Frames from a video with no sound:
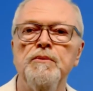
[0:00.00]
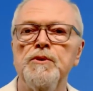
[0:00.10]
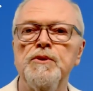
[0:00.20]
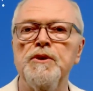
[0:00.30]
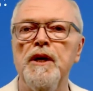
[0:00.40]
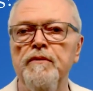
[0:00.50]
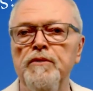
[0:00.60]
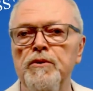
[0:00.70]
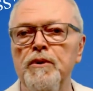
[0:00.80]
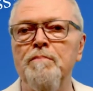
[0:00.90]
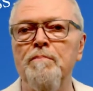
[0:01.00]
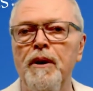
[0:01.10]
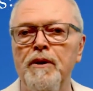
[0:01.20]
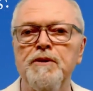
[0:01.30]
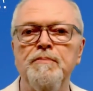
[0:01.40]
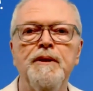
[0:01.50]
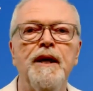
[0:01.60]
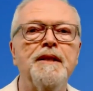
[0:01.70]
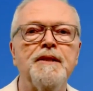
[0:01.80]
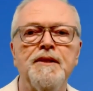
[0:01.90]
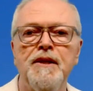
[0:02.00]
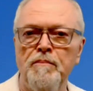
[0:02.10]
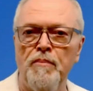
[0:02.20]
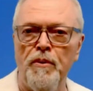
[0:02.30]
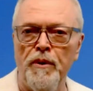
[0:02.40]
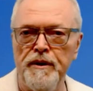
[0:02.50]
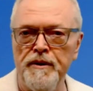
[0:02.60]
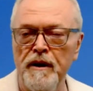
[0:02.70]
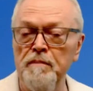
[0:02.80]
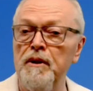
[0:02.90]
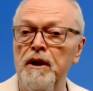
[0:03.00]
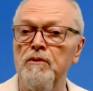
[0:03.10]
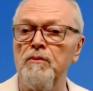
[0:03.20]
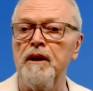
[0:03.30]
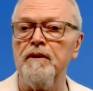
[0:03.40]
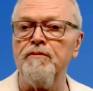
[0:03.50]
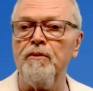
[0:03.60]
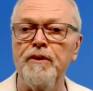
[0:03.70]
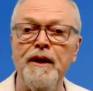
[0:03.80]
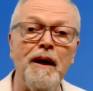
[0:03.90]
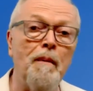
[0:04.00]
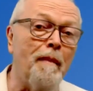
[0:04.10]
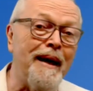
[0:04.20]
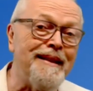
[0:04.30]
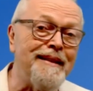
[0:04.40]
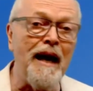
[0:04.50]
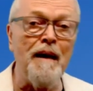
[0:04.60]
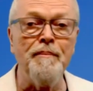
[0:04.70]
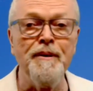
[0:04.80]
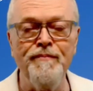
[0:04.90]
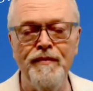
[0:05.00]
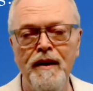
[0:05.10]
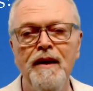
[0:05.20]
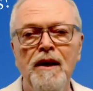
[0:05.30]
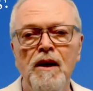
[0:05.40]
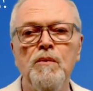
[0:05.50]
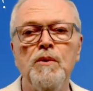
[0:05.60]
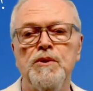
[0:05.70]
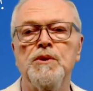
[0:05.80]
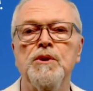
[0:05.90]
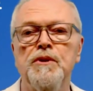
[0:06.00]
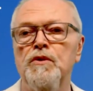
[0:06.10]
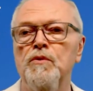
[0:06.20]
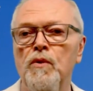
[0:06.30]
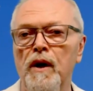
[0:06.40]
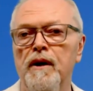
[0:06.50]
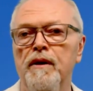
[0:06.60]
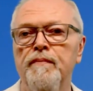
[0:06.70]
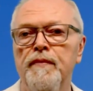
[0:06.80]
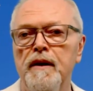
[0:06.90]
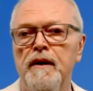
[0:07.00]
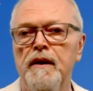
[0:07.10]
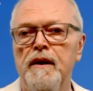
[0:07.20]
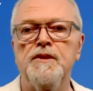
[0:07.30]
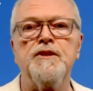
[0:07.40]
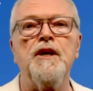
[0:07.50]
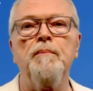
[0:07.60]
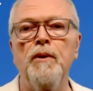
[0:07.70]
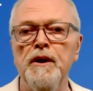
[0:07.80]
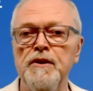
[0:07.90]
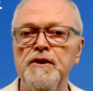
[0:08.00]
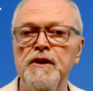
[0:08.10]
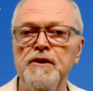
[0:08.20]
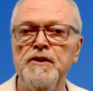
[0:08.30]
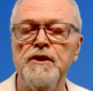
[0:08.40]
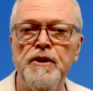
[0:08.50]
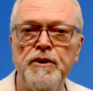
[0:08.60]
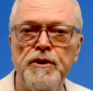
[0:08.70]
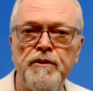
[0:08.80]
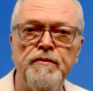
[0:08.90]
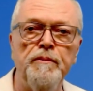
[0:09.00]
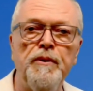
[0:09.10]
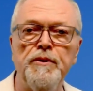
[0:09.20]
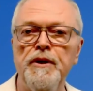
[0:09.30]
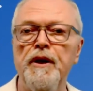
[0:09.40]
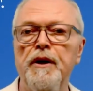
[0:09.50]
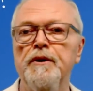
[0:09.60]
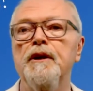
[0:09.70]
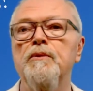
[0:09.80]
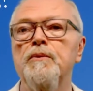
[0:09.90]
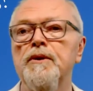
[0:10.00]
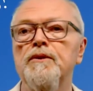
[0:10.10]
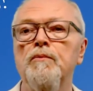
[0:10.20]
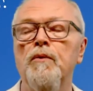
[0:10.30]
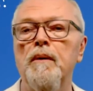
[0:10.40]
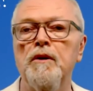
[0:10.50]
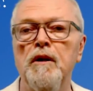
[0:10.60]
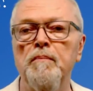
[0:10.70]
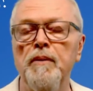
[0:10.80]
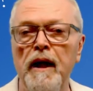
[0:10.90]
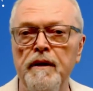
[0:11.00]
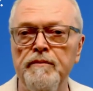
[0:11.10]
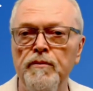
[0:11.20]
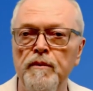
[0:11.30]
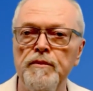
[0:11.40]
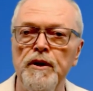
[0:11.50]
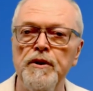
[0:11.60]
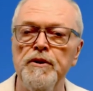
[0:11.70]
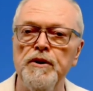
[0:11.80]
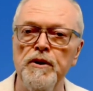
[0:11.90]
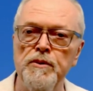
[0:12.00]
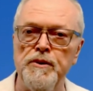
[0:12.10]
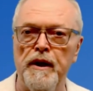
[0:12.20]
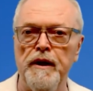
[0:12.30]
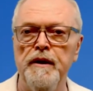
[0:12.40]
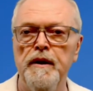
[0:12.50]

will save you embarrassment at some point, and being ready for the might happen will serve you well. Step one is to consider your familiarity with the webinar platform that you're using.